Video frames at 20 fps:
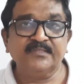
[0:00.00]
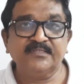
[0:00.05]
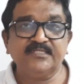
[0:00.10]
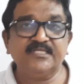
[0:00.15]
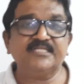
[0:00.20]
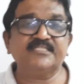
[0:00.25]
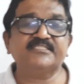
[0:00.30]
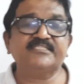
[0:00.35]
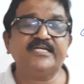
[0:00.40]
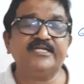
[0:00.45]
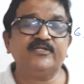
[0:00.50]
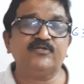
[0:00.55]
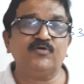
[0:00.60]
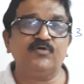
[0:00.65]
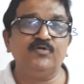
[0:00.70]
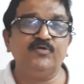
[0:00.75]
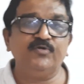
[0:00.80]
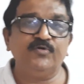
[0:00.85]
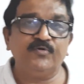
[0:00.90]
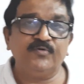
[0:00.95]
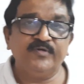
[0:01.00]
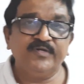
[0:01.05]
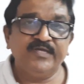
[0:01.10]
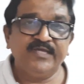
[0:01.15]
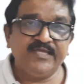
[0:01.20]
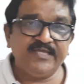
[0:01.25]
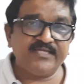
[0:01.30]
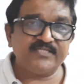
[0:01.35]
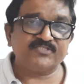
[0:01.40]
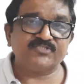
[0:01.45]
Just I told you,
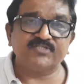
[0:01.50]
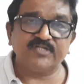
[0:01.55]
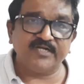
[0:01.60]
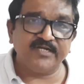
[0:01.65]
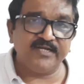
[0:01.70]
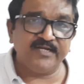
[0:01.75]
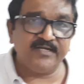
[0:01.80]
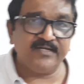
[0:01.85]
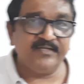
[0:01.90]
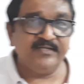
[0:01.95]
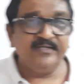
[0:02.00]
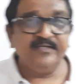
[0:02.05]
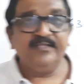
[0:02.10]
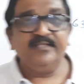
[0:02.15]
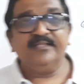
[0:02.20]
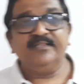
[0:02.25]
he studied